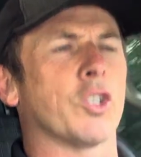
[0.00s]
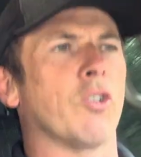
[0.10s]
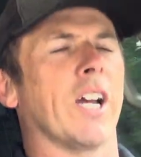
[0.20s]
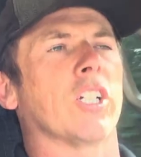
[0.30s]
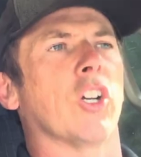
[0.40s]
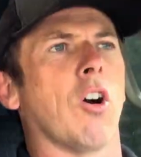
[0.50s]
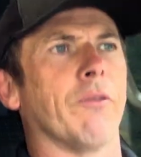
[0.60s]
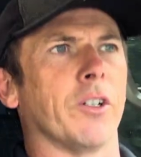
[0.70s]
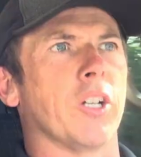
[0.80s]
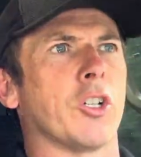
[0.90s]
actually
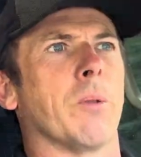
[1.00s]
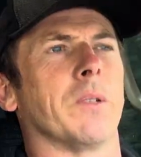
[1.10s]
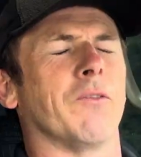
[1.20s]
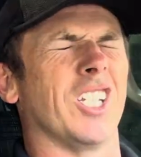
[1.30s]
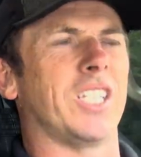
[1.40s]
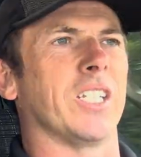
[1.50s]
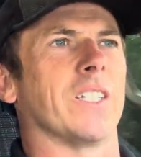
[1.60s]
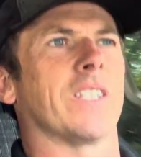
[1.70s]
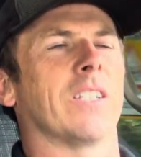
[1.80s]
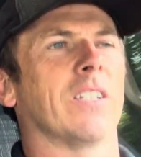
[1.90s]
covering in terms of
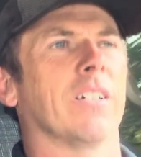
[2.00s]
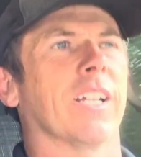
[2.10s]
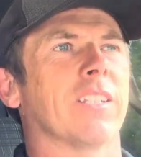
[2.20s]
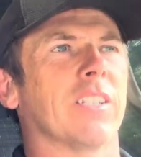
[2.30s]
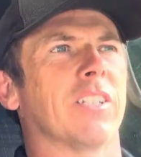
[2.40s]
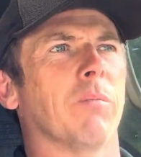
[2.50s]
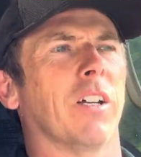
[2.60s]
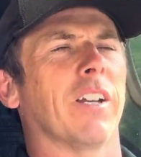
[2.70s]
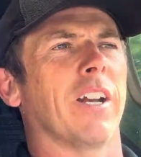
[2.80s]
distance at 60 mile an